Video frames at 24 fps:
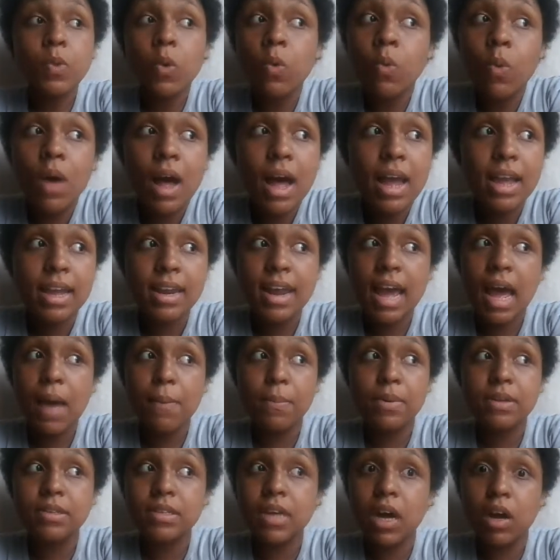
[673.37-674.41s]
why it
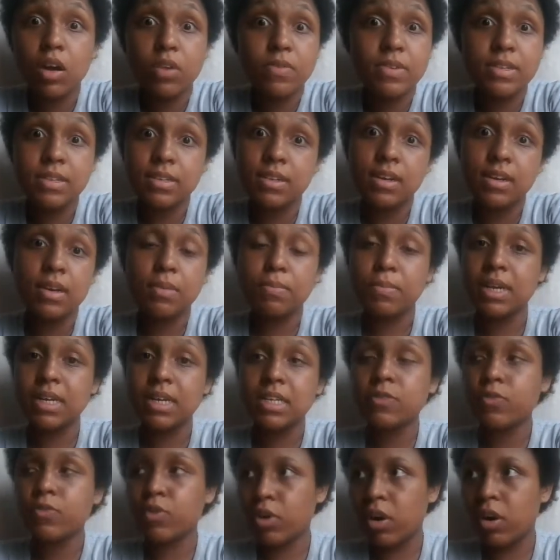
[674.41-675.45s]
happened out of a sudden,
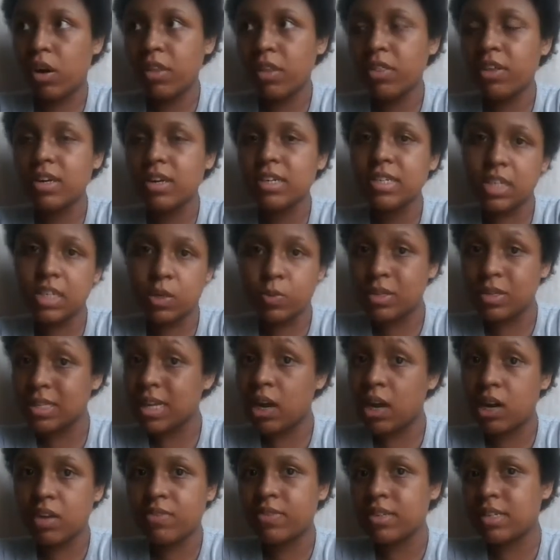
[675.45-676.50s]
because for others it was
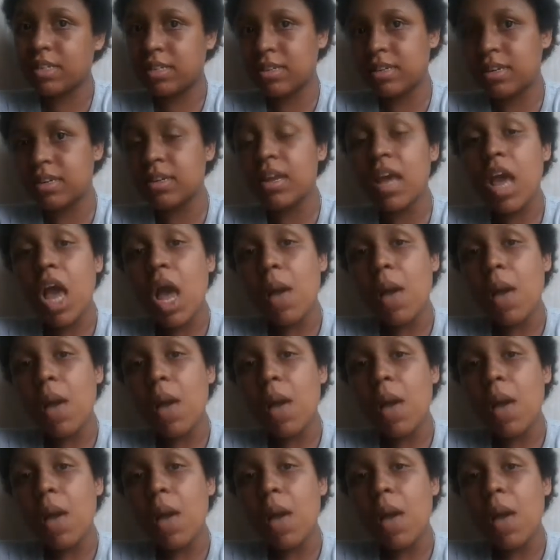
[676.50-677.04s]
out of a sudden.